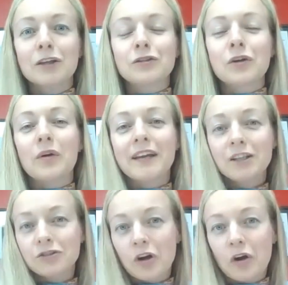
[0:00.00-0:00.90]
So
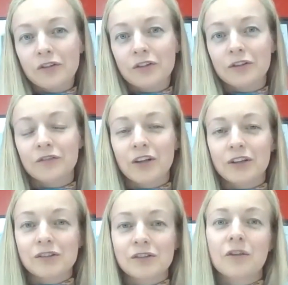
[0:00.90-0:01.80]
he joined the
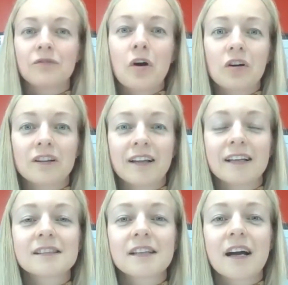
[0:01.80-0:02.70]
University of
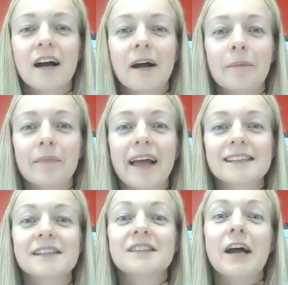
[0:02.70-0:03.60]
Auckland
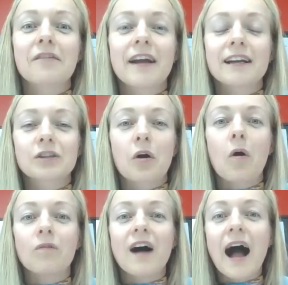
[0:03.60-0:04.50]
as the director
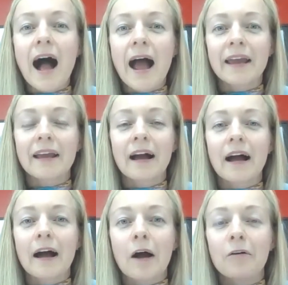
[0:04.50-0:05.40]
of
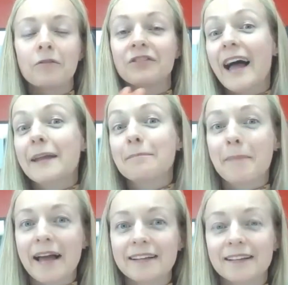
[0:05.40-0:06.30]
Light
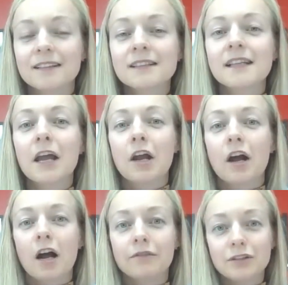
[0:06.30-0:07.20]
Metals
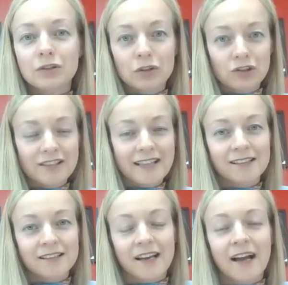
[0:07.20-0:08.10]
Research
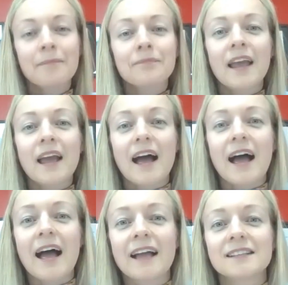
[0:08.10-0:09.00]
Center,
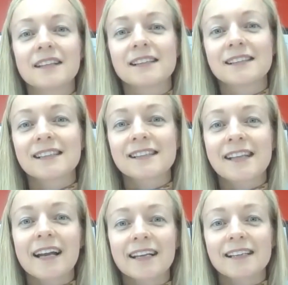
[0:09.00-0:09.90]
and since
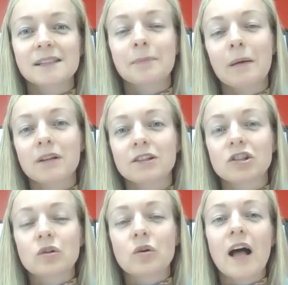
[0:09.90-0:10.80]
then he's
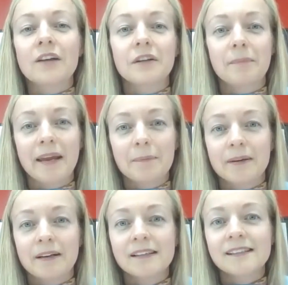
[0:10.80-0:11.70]
published 200
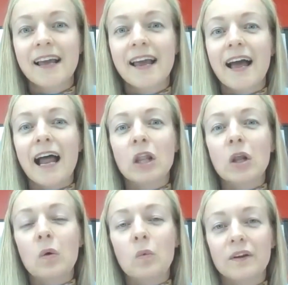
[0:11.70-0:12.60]
papers
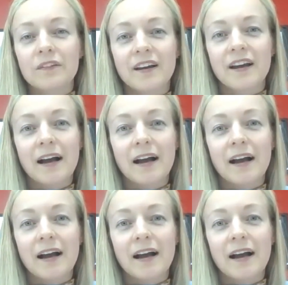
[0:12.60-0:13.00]
along with